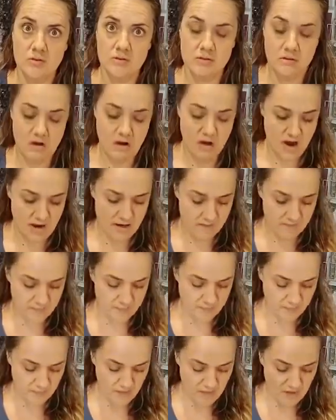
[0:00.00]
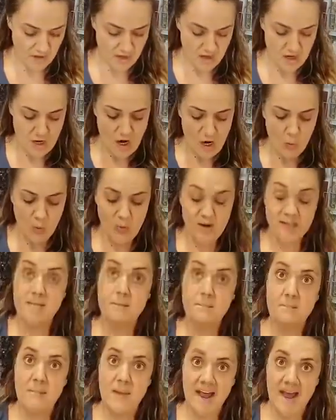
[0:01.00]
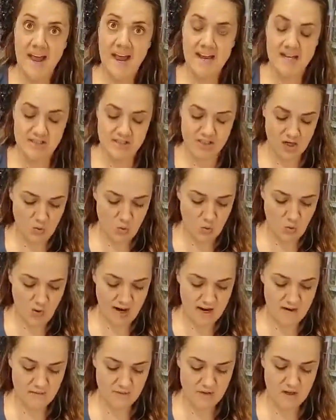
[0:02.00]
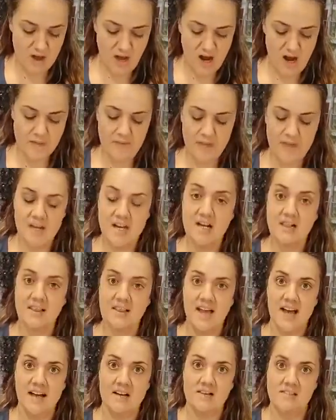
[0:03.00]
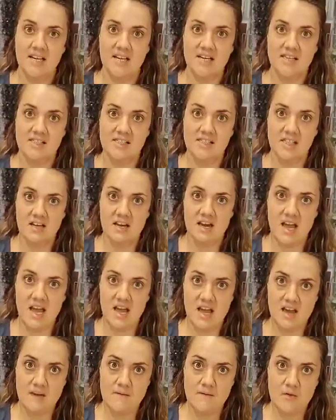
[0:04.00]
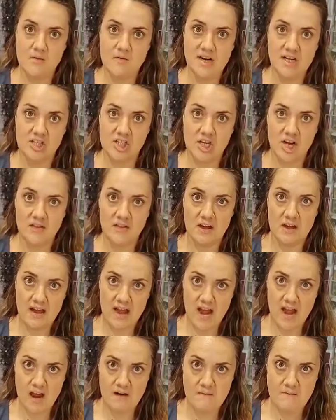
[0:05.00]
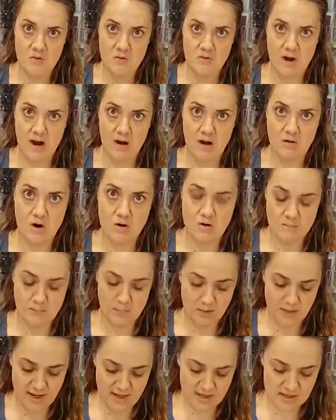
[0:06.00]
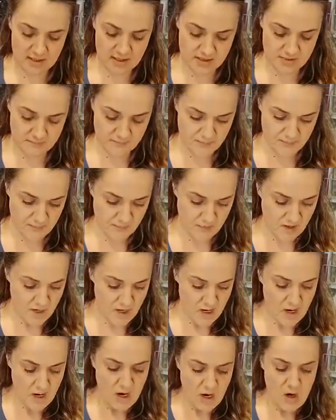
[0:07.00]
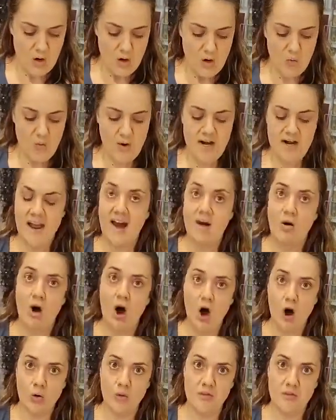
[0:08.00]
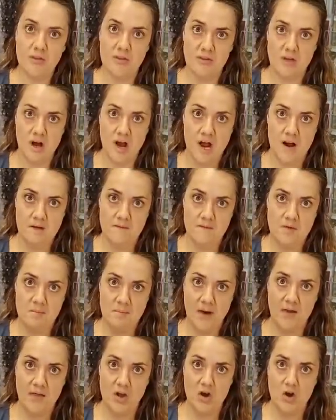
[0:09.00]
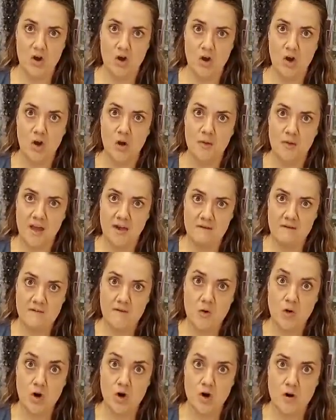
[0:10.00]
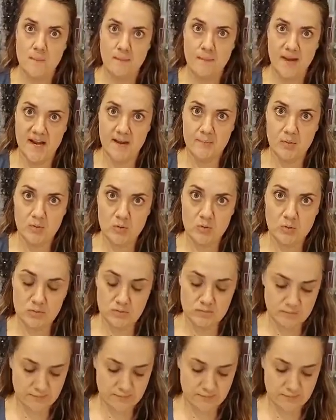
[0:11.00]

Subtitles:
the line. We demand a way of life that allows us to care for each other and for our home planet. We now hold the line for Mother Earth and for her people.